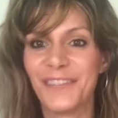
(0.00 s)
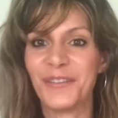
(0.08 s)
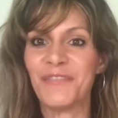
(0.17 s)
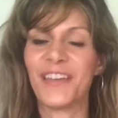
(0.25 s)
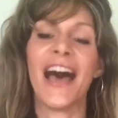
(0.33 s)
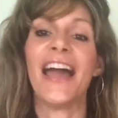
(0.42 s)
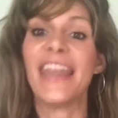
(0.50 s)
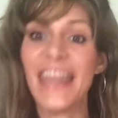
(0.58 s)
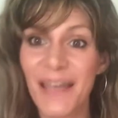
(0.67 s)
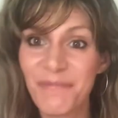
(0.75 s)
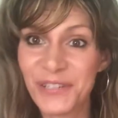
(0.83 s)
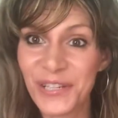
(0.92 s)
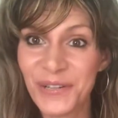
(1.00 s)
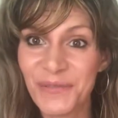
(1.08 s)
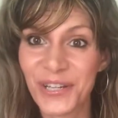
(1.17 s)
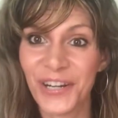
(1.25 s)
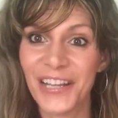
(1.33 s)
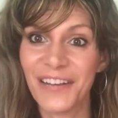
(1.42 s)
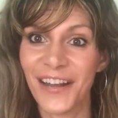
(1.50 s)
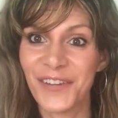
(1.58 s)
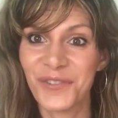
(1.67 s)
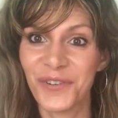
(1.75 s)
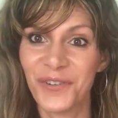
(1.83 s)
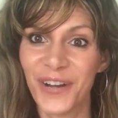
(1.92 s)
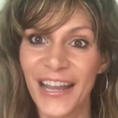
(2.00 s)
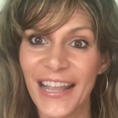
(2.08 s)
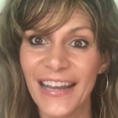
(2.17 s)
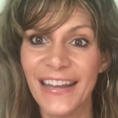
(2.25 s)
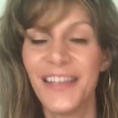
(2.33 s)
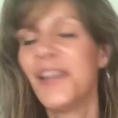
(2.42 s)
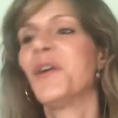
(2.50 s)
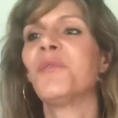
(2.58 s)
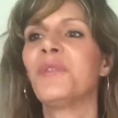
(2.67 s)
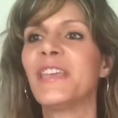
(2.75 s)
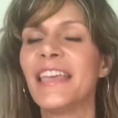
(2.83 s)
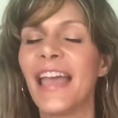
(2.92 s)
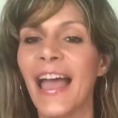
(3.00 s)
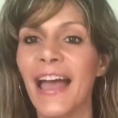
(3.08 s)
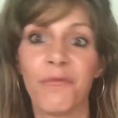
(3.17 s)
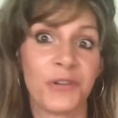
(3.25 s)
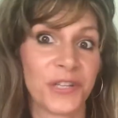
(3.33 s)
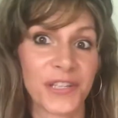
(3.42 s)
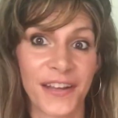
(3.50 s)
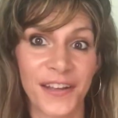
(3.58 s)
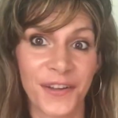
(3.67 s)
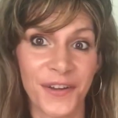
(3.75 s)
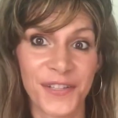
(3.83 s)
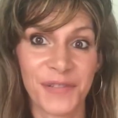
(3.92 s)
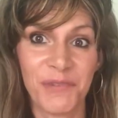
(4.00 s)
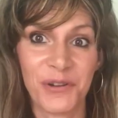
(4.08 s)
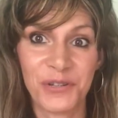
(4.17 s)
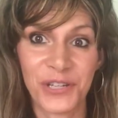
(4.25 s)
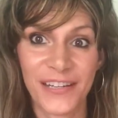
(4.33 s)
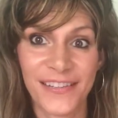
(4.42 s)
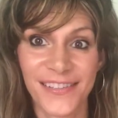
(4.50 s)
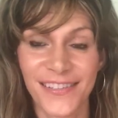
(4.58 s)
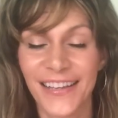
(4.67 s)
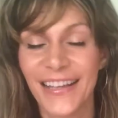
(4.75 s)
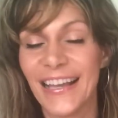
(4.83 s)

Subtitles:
We've got Neptune turning retrograde, which is going to cause emotions.